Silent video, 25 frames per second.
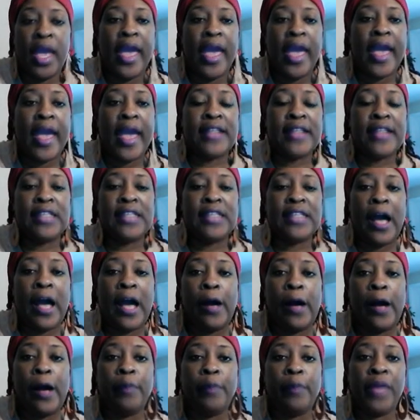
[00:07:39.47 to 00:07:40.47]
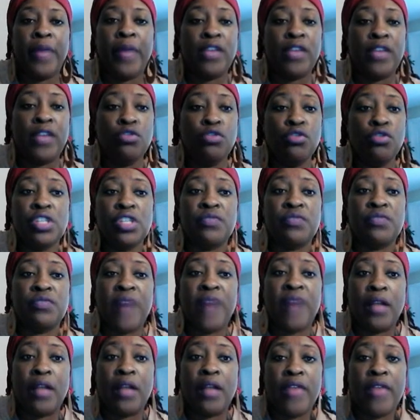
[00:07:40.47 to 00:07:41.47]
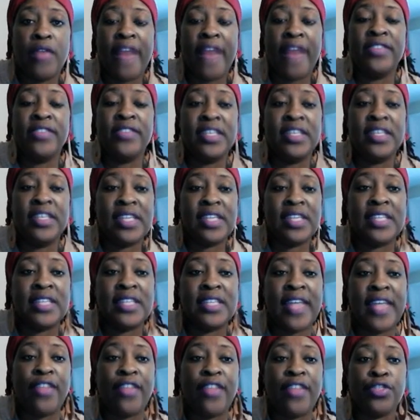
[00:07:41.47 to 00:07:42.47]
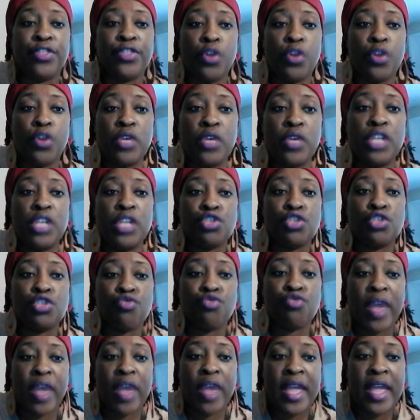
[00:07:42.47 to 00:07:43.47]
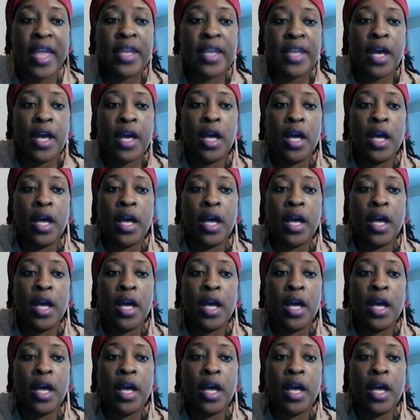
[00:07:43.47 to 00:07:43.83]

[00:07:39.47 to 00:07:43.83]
And you just follow that. This is a 30 trade